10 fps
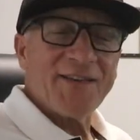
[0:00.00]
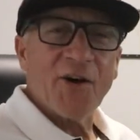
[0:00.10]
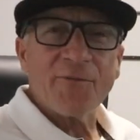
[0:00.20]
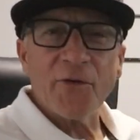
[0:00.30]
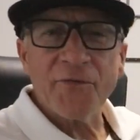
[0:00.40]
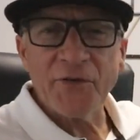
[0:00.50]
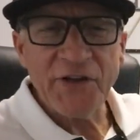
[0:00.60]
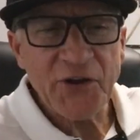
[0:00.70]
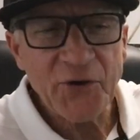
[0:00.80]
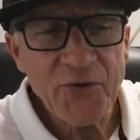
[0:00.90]
helpful for
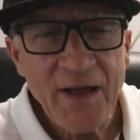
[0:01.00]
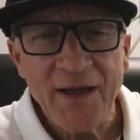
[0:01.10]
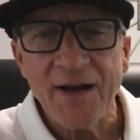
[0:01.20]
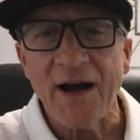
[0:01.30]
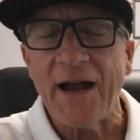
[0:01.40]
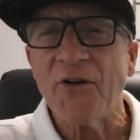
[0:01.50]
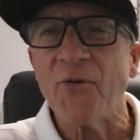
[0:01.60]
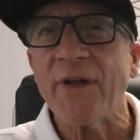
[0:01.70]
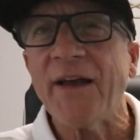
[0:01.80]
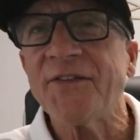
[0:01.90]
you. I know
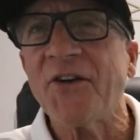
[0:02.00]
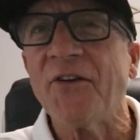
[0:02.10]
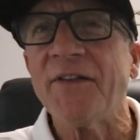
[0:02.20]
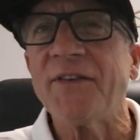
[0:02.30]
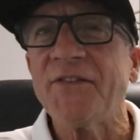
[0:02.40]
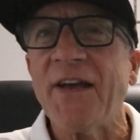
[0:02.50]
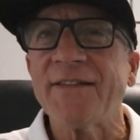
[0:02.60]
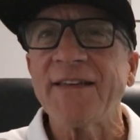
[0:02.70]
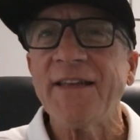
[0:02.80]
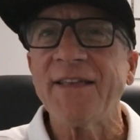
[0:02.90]
when I started this
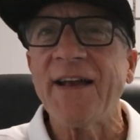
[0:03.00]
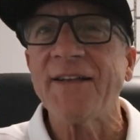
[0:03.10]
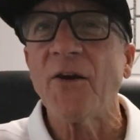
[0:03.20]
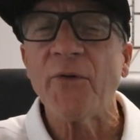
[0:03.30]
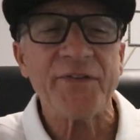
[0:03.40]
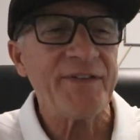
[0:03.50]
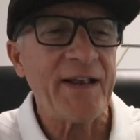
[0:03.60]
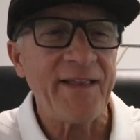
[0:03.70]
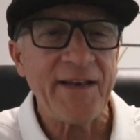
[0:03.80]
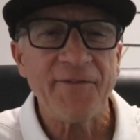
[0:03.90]
jet ski thing, there was
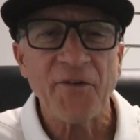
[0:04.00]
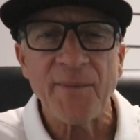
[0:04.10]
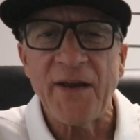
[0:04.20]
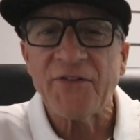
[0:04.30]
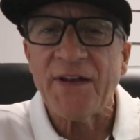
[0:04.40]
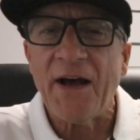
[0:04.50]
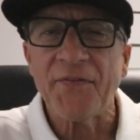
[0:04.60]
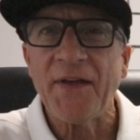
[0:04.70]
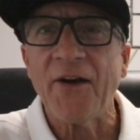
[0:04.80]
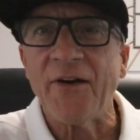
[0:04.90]
none of that information
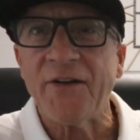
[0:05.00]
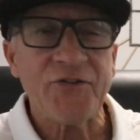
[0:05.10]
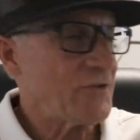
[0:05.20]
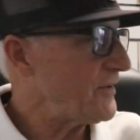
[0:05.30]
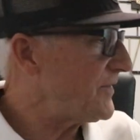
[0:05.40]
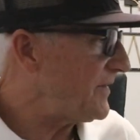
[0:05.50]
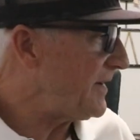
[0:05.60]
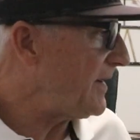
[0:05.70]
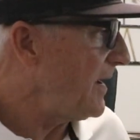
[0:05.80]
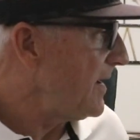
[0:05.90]
out there, and as you can
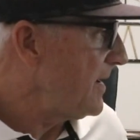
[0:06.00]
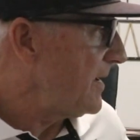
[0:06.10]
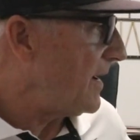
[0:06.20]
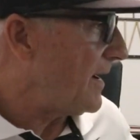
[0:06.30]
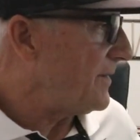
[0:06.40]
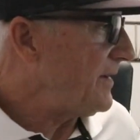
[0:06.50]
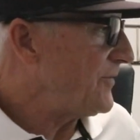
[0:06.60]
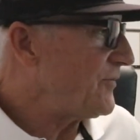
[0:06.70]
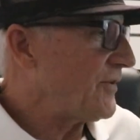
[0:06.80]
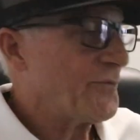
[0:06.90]
see,
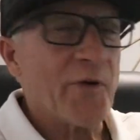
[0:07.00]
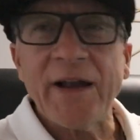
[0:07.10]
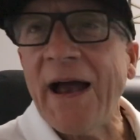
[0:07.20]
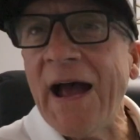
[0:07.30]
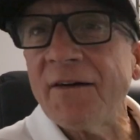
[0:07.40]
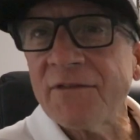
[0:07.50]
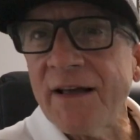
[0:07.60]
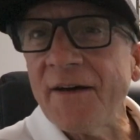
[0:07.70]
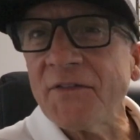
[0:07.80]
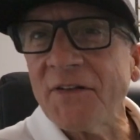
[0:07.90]
these are just what I have
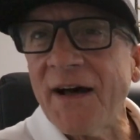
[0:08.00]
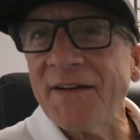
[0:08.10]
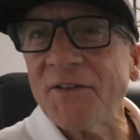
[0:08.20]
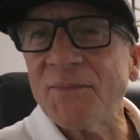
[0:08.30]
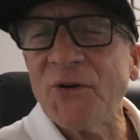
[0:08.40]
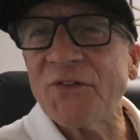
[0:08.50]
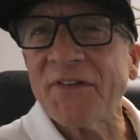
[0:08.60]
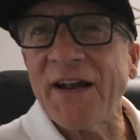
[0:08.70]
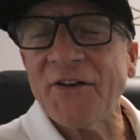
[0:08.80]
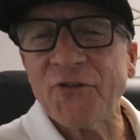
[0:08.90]
left. A lot of the boots
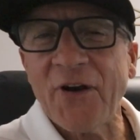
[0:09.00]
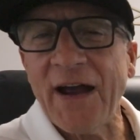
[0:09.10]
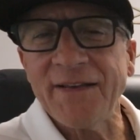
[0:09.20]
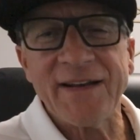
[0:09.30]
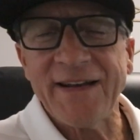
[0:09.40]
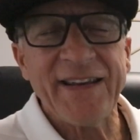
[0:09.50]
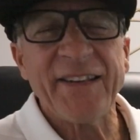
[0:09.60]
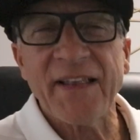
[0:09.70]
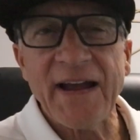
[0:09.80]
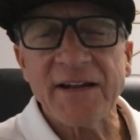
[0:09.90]
that I tried that I
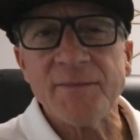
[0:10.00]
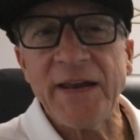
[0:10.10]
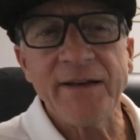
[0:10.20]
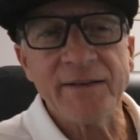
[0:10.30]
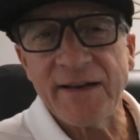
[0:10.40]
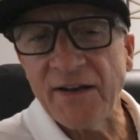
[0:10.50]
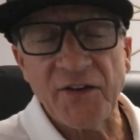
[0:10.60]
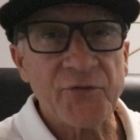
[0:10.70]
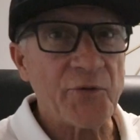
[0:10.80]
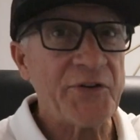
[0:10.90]
didn't like immediately, I
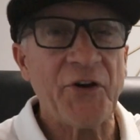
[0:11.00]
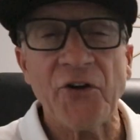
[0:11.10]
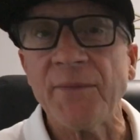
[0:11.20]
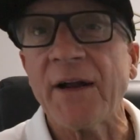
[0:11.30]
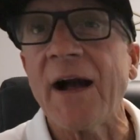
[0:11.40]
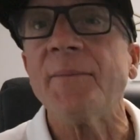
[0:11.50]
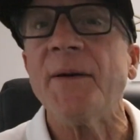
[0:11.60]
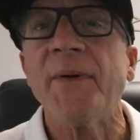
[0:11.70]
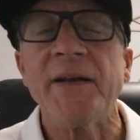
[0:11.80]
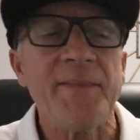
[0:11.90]
just returned them and got
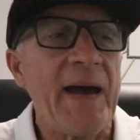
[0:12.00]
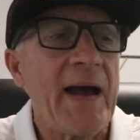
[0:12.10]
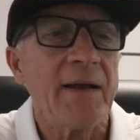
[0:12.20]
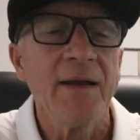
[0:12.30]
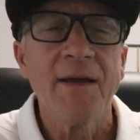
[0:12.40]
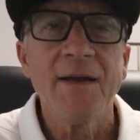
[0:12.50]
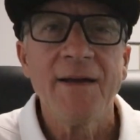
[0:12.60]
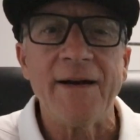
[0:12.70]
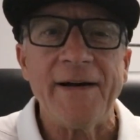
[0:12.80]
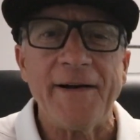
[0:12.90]
my money back.
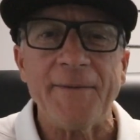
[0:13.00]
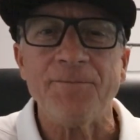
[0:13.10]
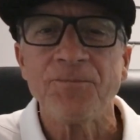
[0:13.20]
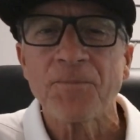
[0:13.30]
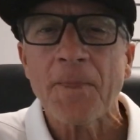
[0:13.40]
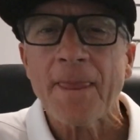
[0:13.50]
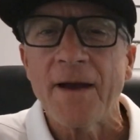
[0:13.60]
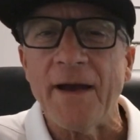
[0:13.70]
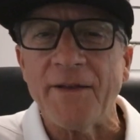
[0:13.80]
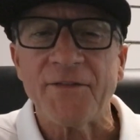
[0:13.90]

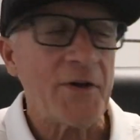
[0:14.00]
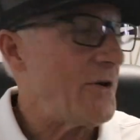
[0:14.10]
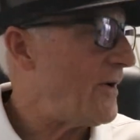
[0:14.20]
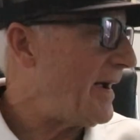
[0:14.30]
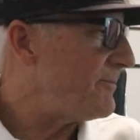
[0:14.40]
And so